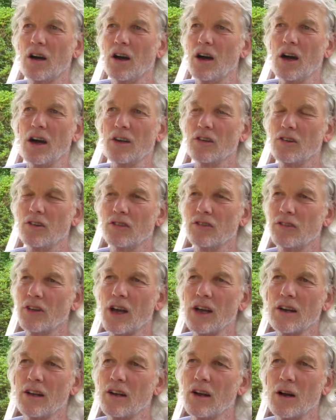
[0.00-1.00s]
I
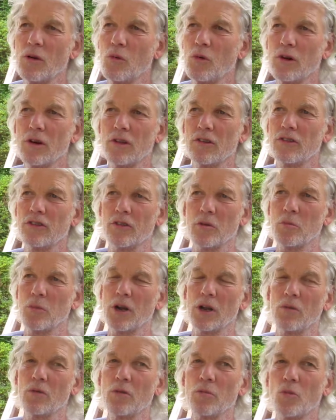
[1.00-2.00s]
decided I wanted
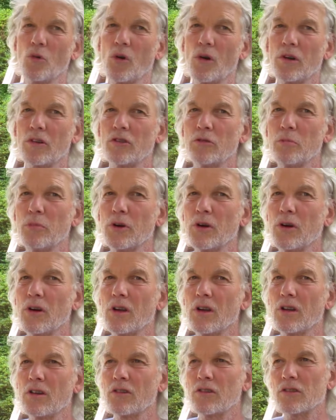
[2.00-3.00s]
somebody with more
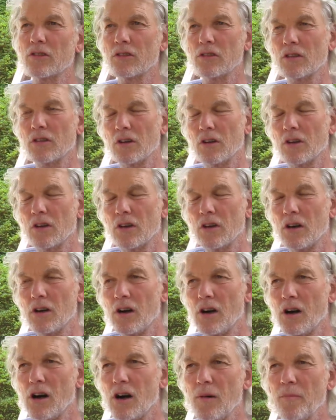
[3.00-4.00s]
experience,
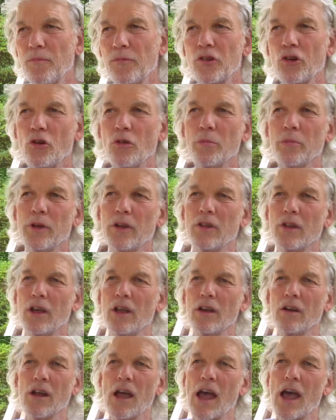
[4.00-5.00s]
told me
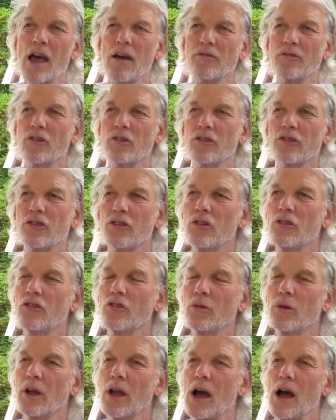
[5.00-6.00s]
that after
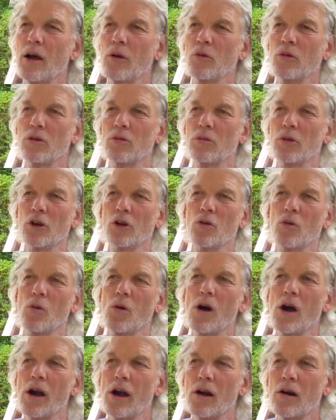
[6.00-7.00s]
surgery I would
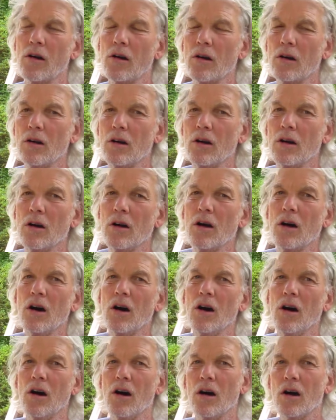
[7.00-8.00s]
require
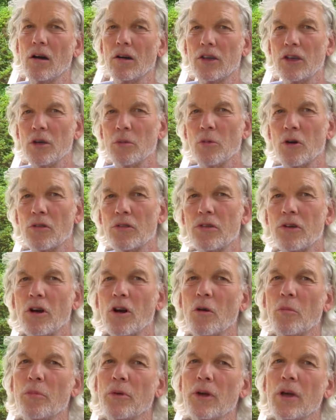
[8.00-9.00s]

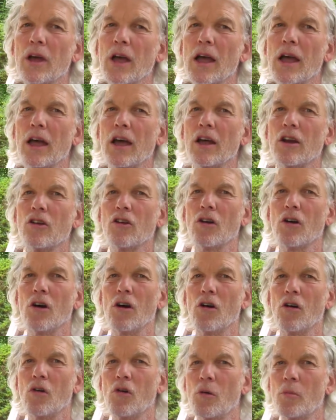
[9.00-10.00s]
chemotherapy and
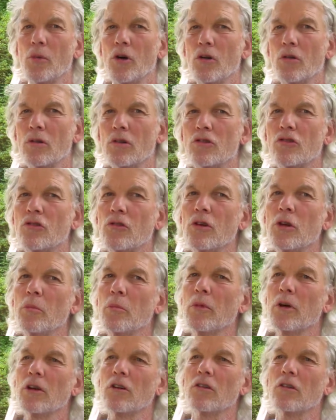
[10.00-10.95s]
hormonal treatment.